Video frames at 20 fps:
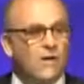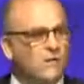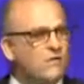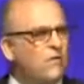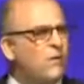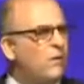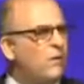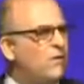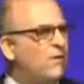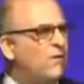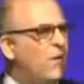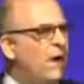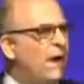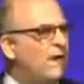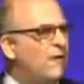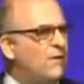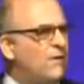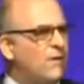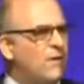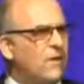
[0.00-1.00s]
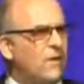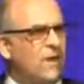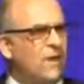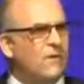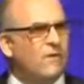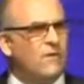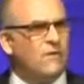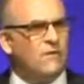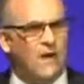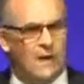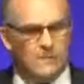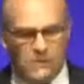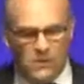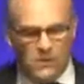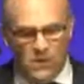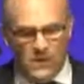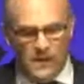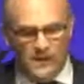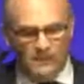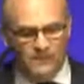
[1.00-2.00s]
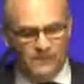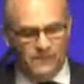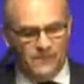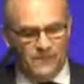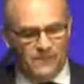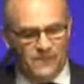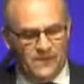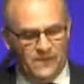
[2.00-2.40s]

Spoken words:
as two sides of the same coin.